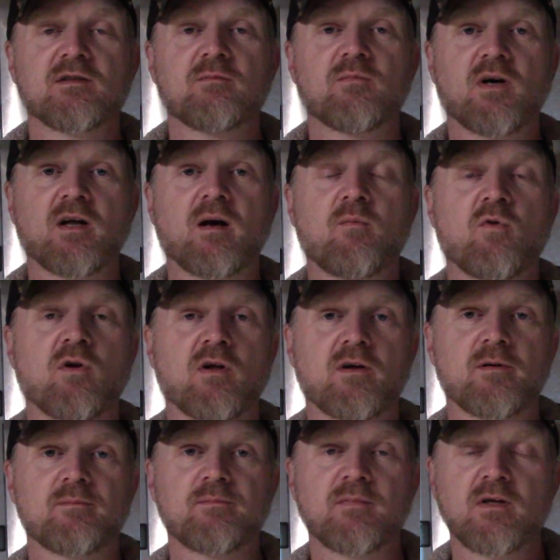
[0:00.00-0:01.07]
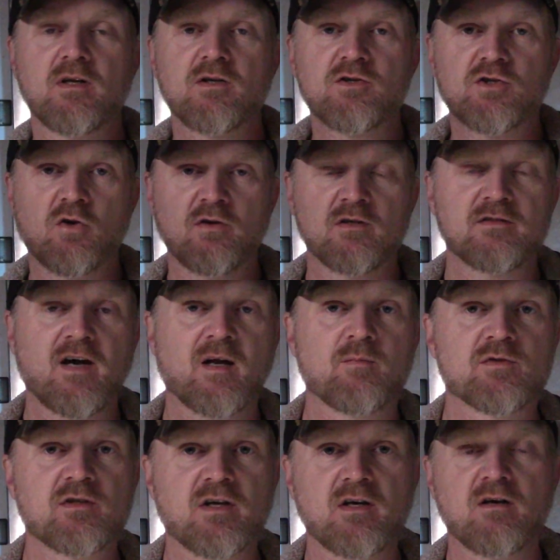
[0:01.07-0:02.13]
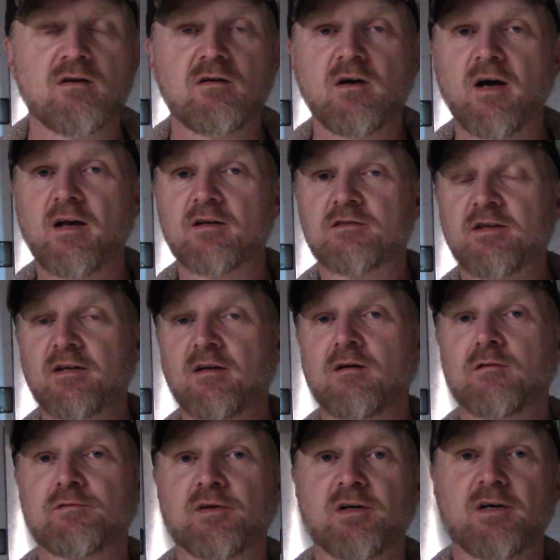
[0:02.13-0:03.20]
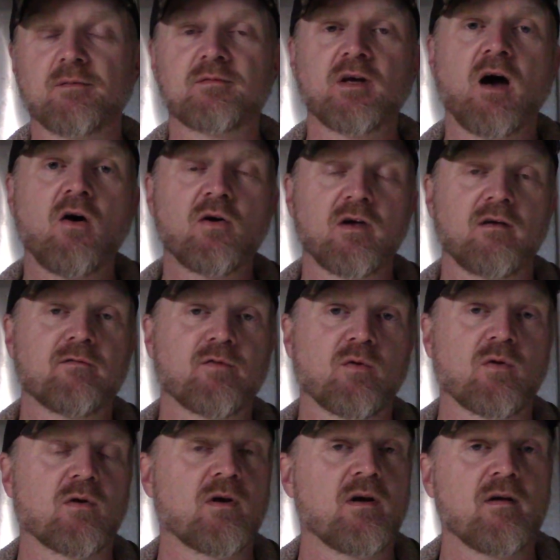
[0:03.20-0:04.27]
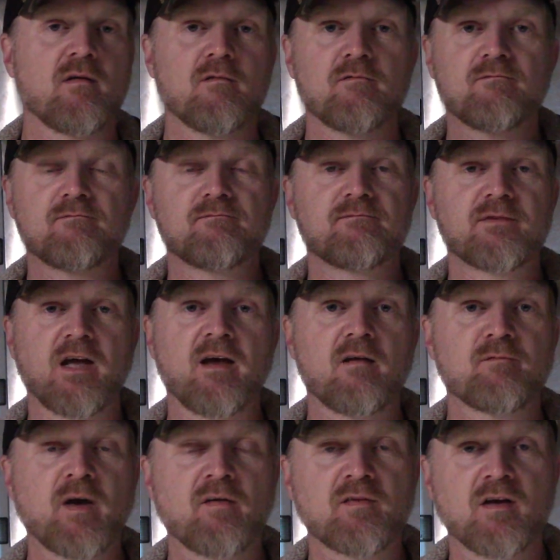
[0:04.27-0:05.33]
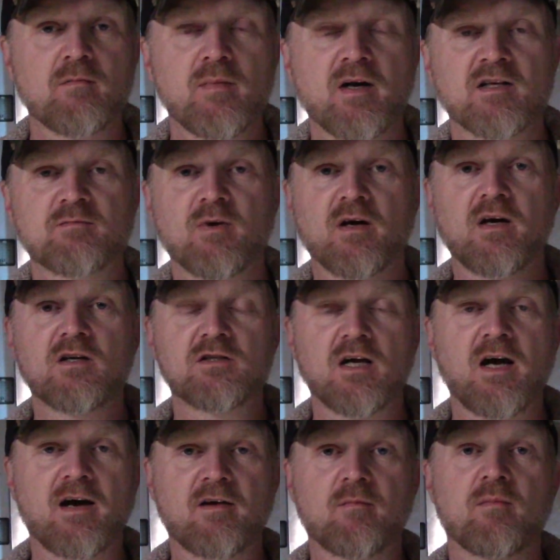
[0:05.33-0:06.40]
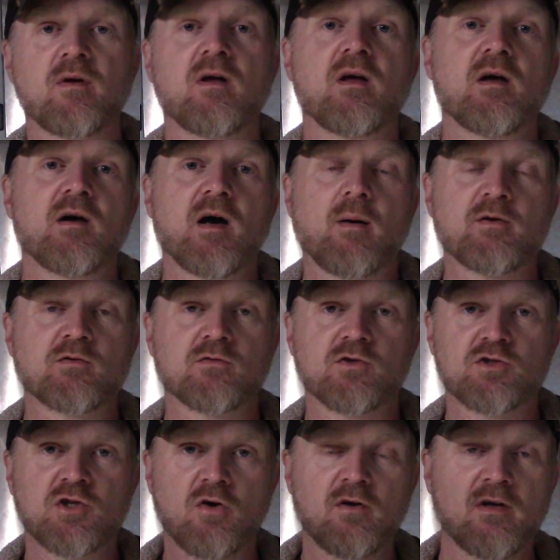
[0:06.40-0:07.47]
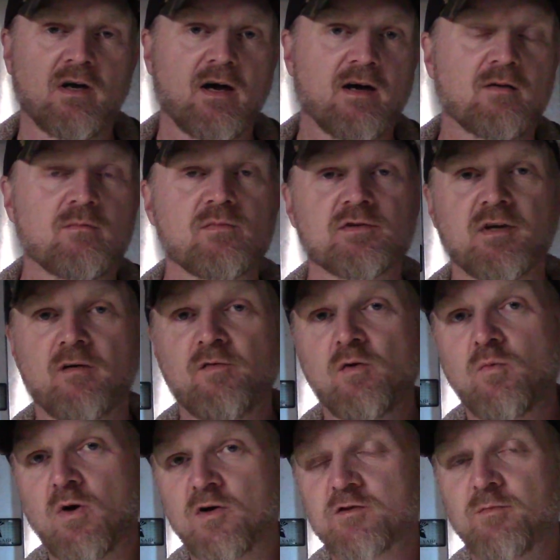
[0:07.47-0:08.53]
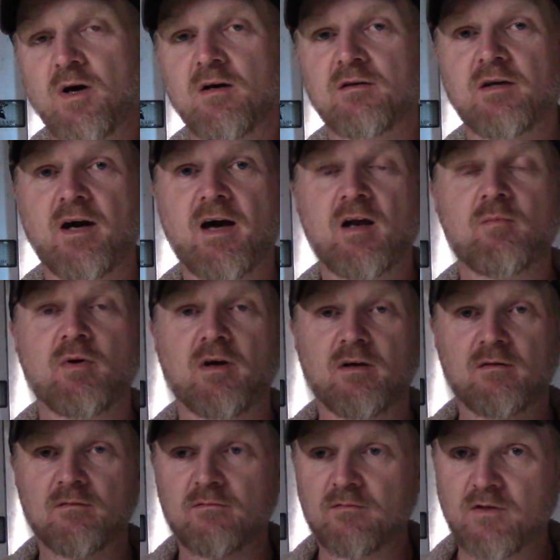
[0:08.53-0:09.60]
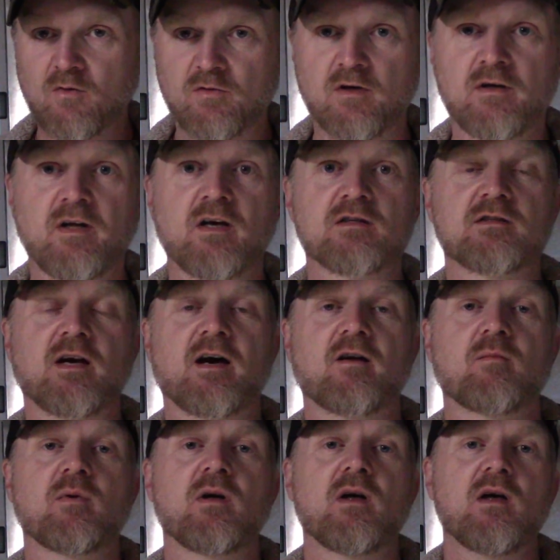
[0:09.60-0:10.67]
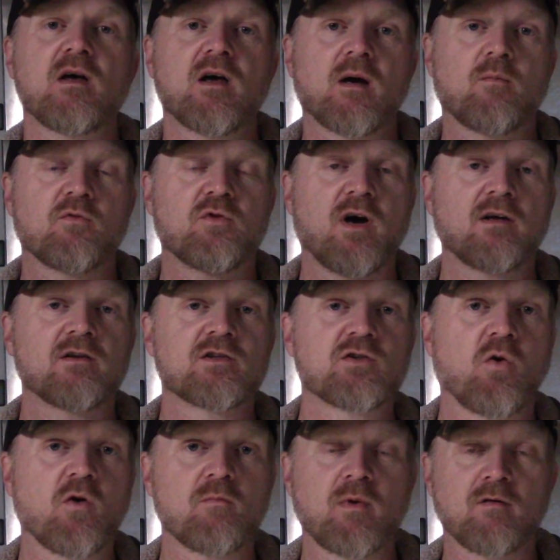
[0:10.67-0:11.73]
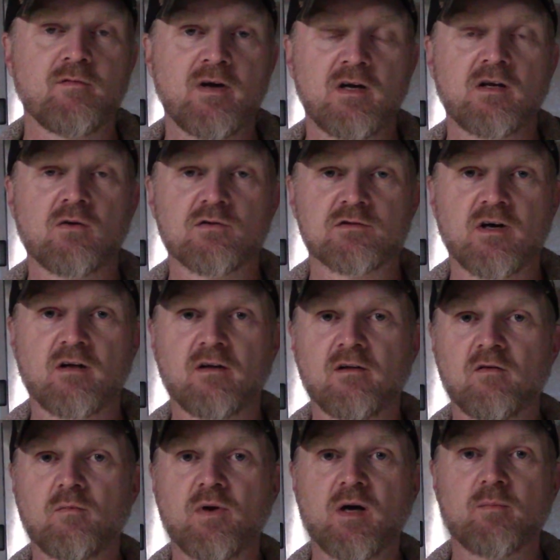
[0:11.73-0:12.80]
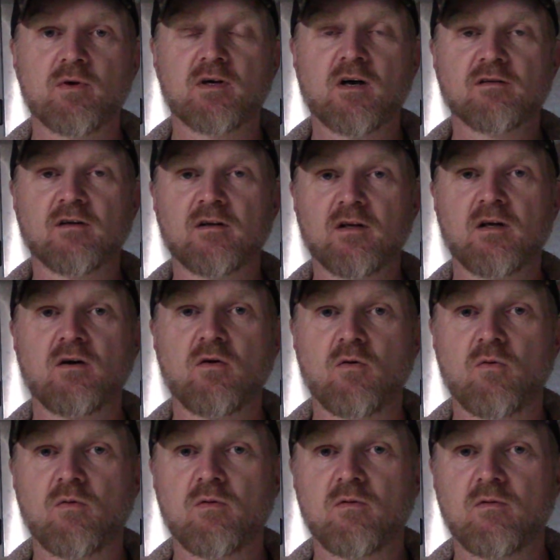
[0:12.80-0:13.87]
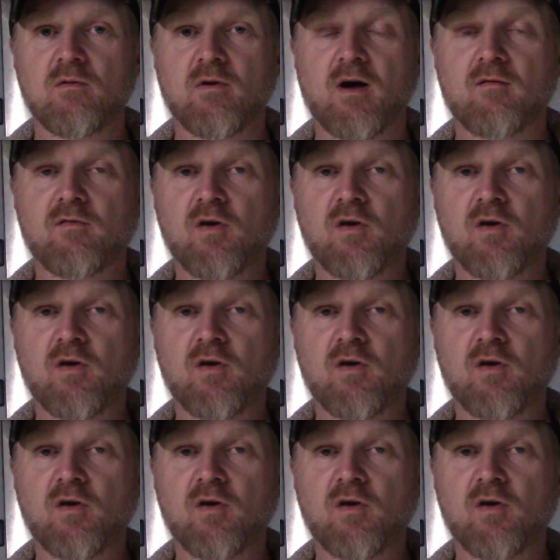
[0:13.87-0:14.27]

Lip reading: But I'm going to show you these items now, and instead of talking for 10-15 minutes about each item, I'm just going to show you the item, say a few words about the item, and go to the next item. I'm trying to shorten my videos down a little bit because I know I've